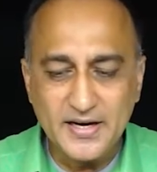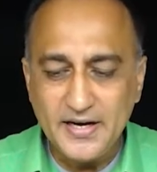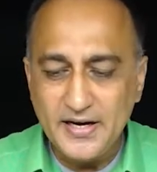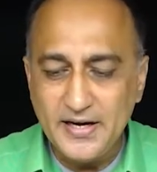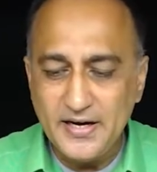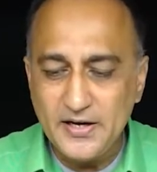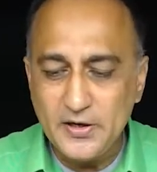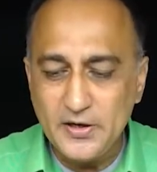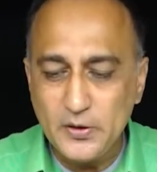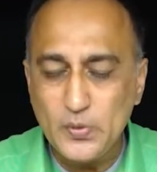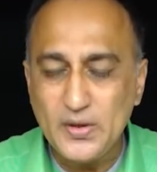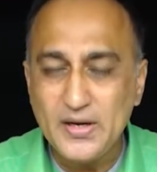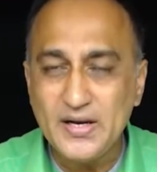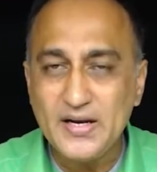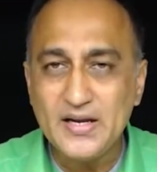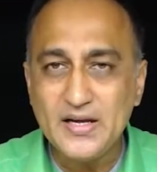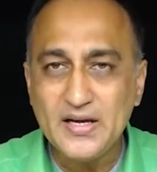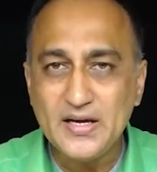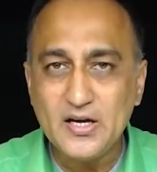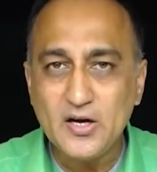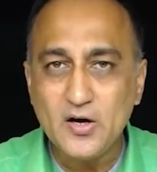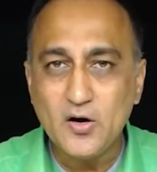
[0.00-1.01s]
it
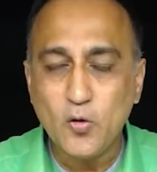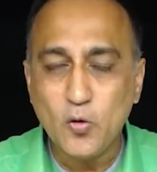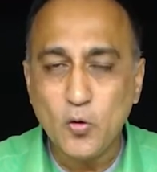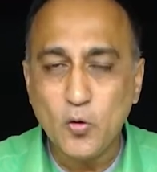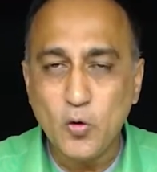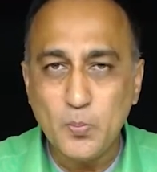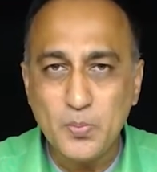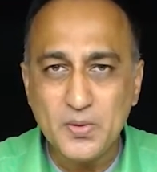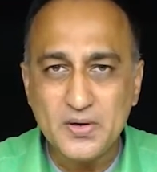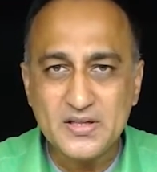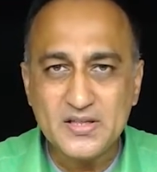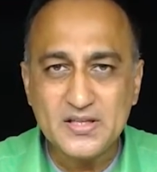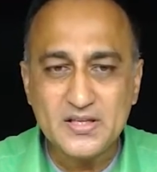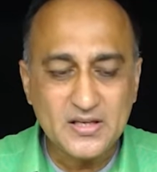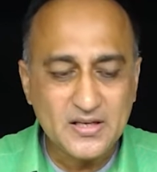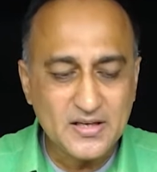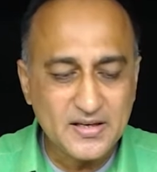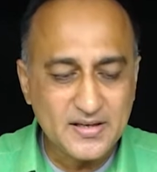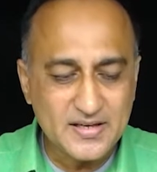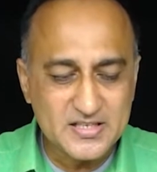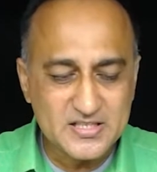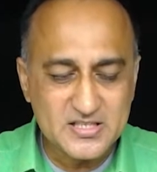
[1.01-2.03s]
will open
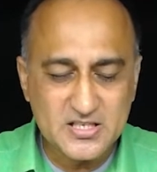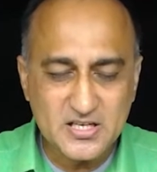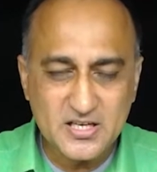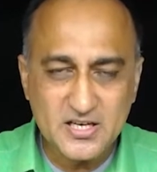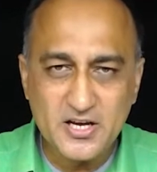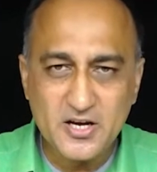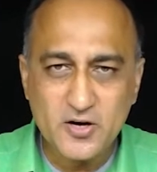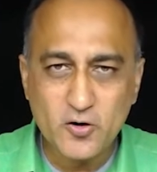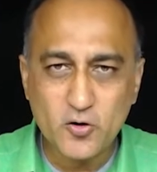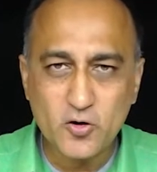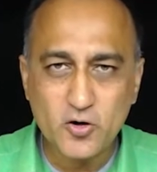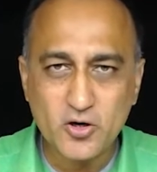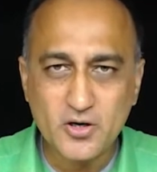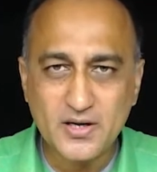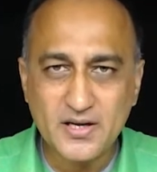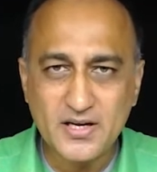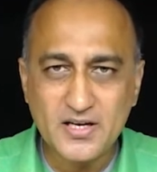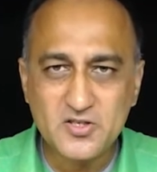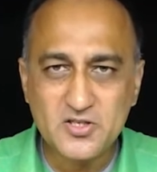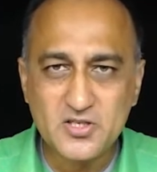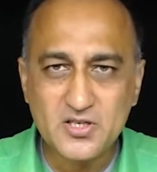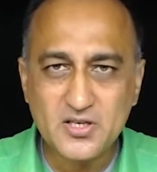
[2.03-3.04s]
the
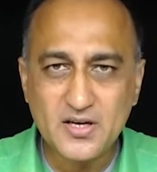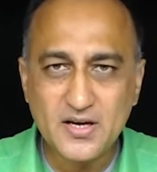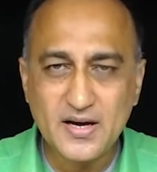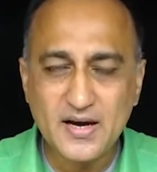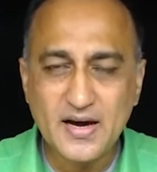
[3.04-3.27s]
stdio.h